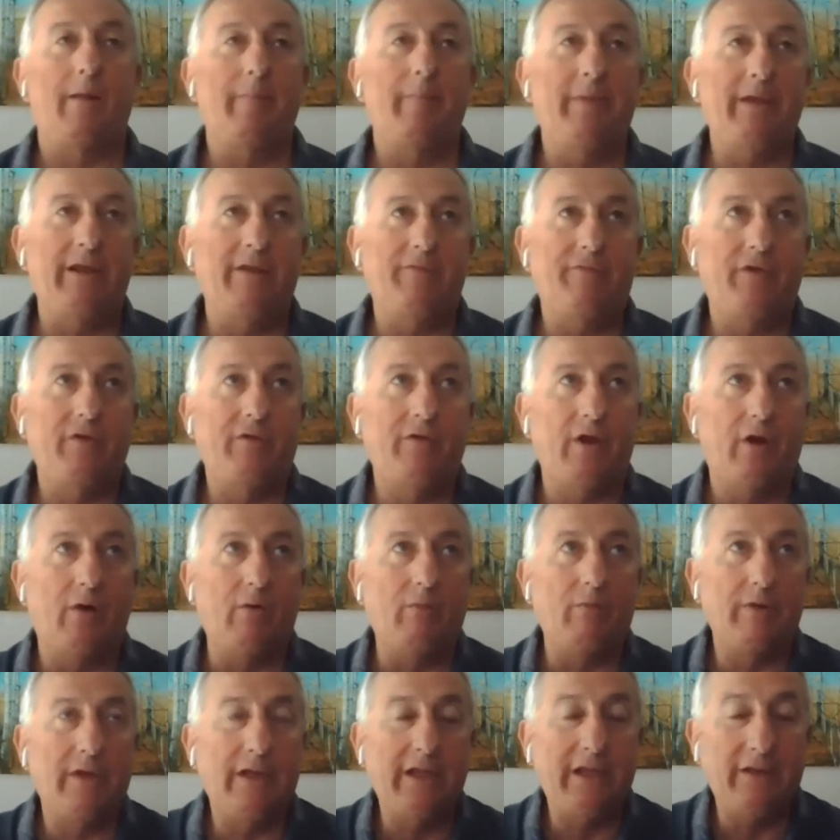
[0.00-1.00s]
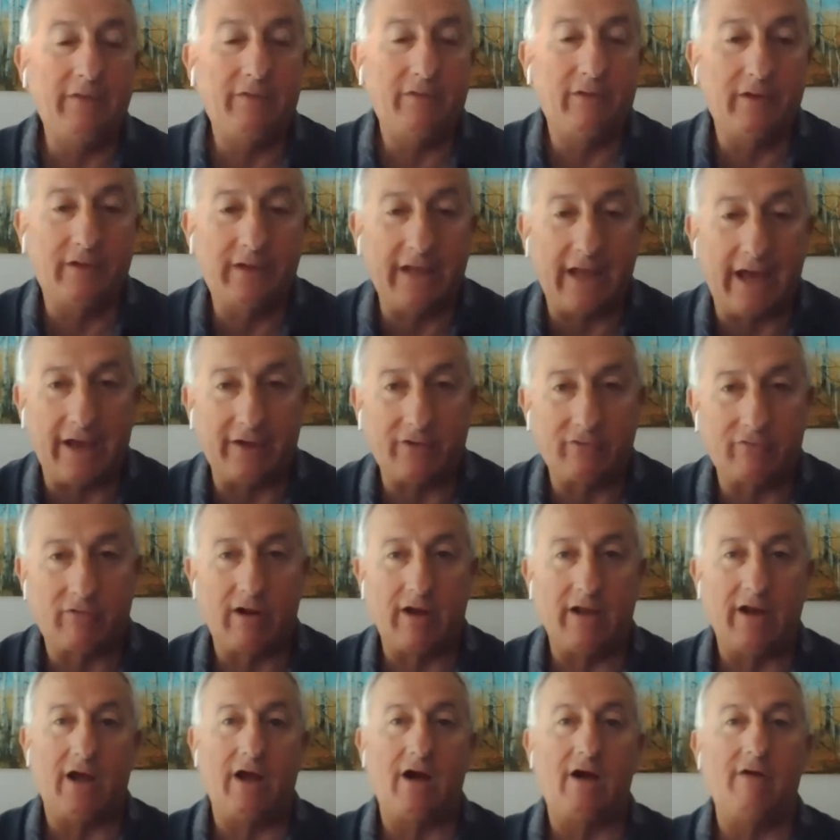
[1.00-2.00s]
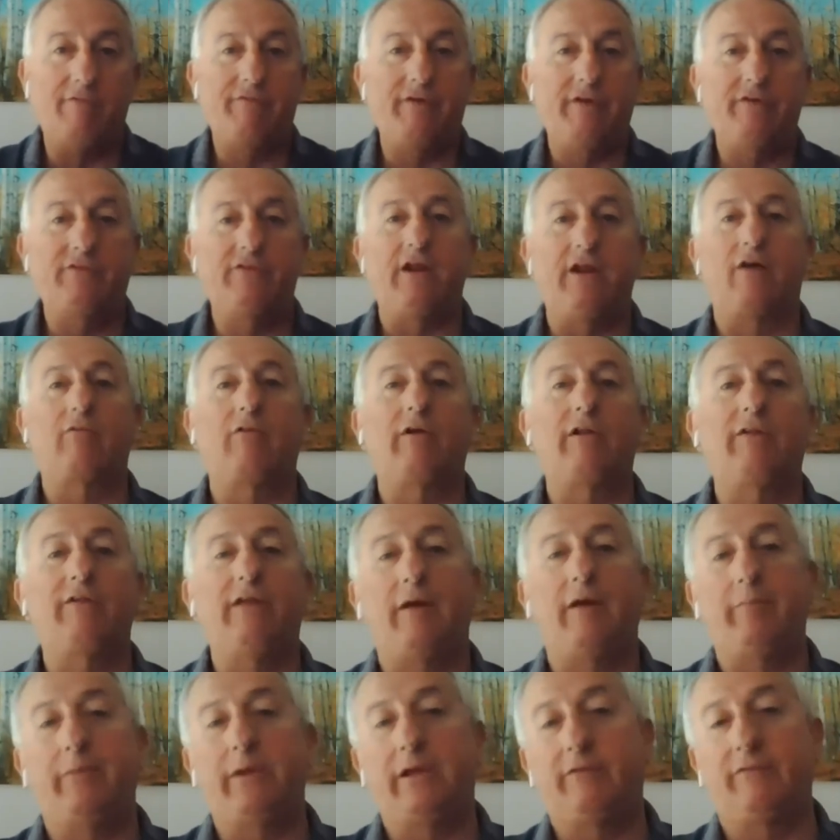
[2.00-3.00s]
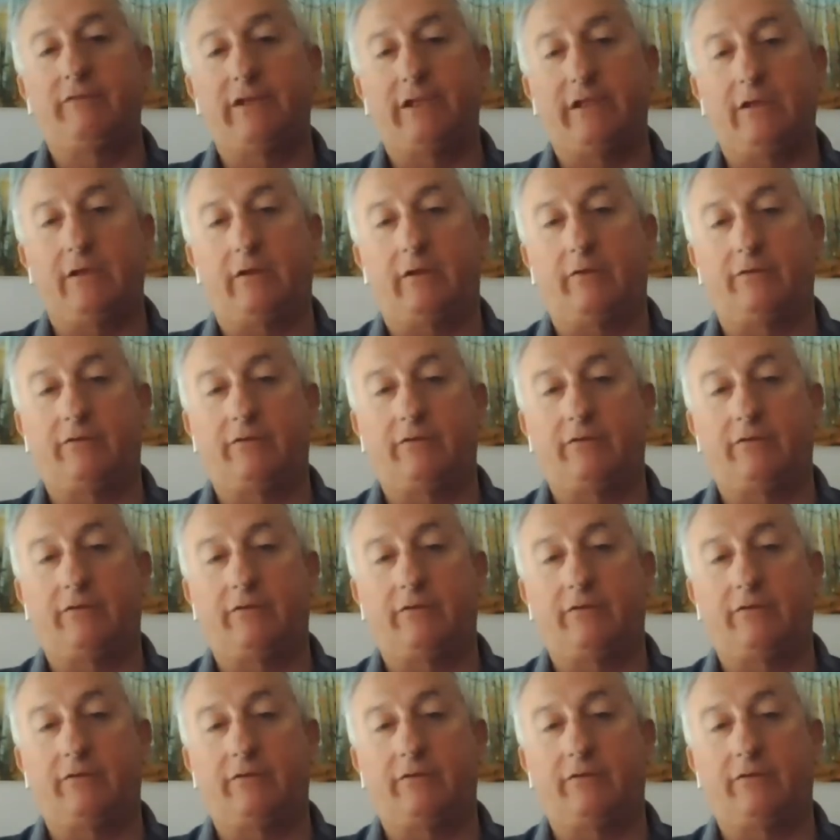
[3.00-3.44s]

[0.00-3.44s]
I mean, if you don't need the tax write-off, it's not really that big of a deal.